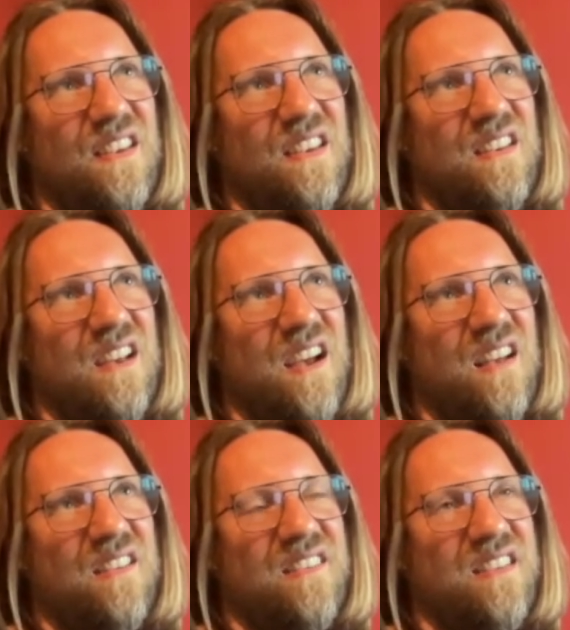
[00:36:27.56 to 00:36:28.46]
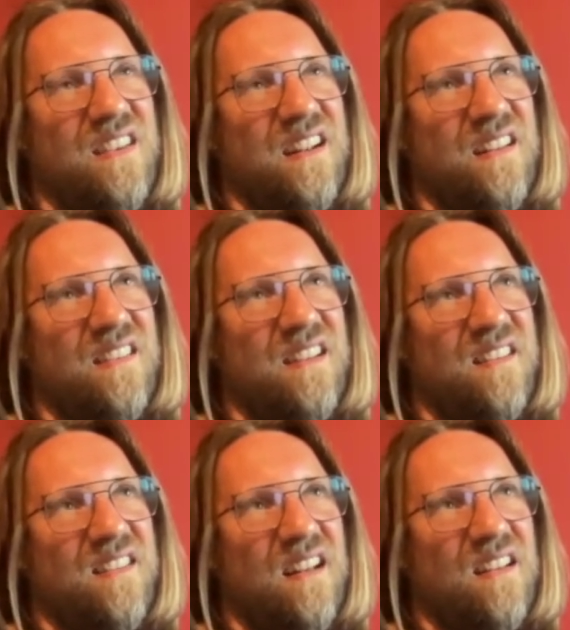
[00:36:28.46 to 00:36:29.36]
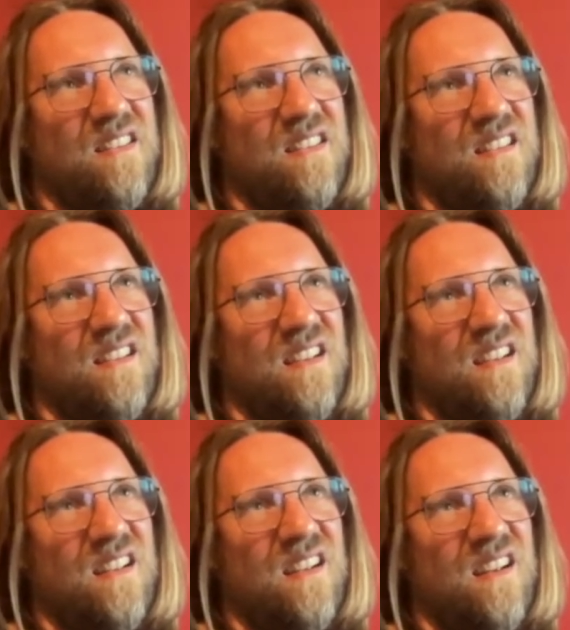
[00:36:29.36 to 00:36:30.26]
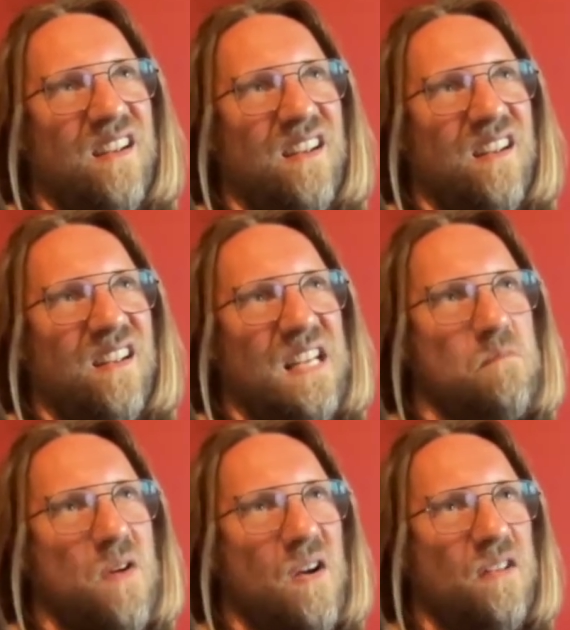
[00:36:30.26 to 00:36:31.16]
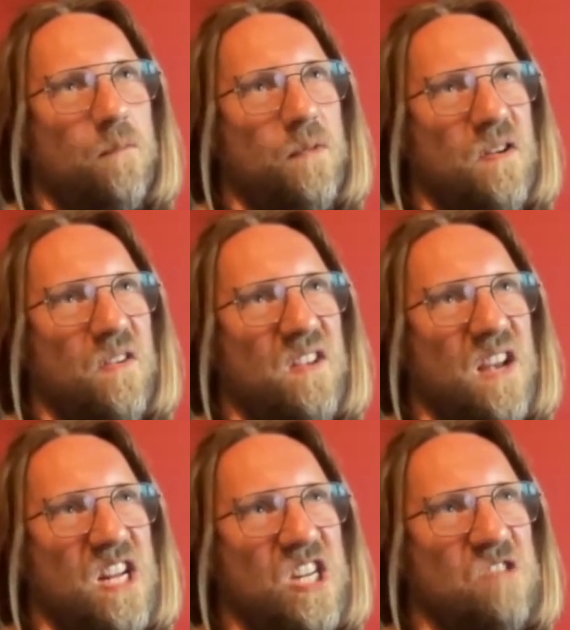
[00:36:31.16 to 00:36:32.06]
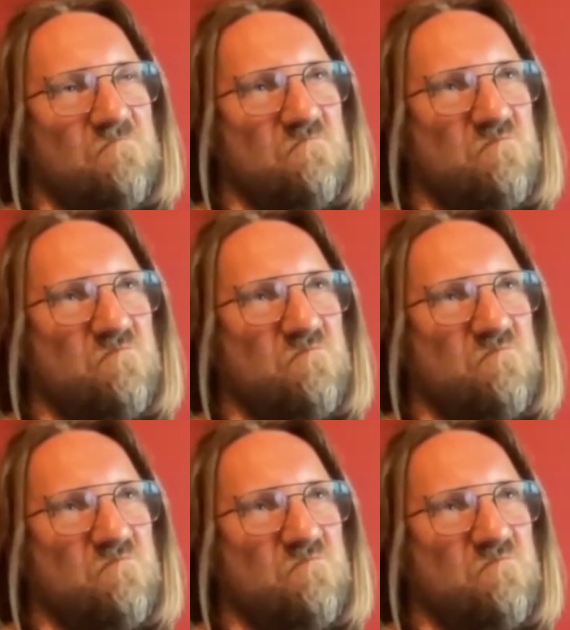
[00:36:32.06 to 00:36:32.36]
Yeah, see, that's he must be on the edge,